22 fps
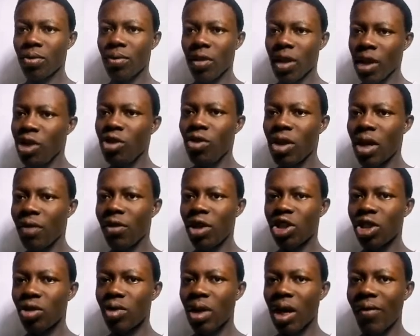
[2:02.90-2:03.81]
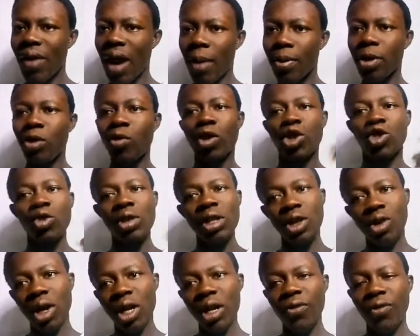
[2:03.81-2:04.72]
He knew revolution would never happen. He was only
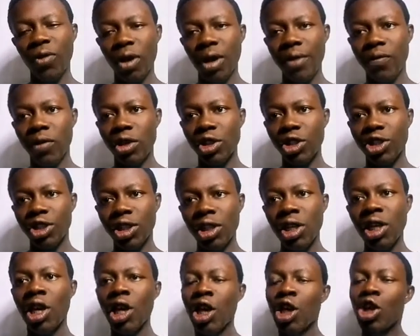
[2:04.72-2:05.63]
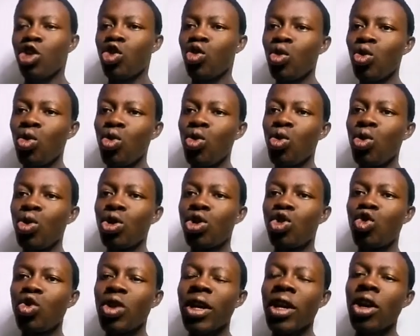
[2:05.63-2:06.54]
calling for revolution to
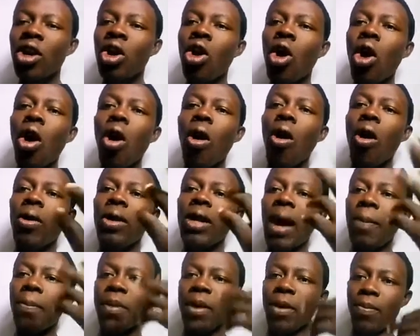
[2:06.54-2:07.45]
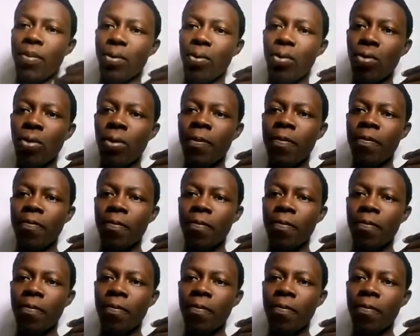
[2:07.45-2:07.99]
incur other people,